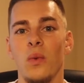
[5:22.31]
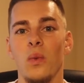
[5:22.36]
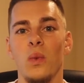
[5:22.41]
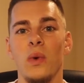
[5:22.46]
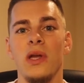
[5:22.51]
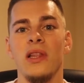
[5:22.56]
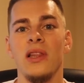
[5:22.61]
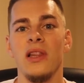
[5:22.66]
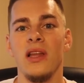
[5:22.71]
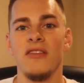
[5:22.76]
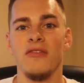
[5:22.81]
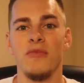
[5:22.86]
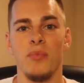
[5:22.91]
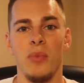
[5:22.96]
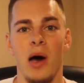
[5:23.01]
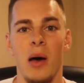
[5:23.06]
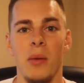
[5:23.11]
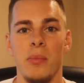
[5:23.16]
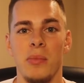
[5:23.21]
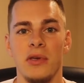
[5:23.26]
we love
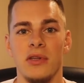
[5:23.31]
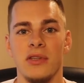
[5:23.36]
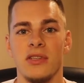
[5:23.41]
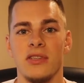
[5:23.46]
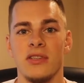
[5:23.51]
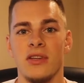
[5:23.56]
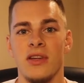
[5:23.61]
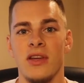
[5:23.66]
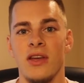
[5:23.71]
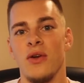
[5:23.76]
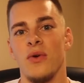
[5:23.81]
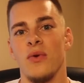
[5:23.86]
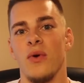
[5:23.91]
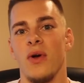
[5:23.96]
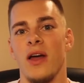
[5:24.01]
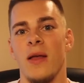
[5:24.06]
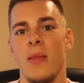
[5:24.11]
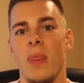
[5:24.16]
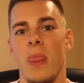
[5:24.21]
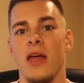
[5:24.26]
puppies,"
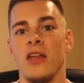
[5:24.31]
right?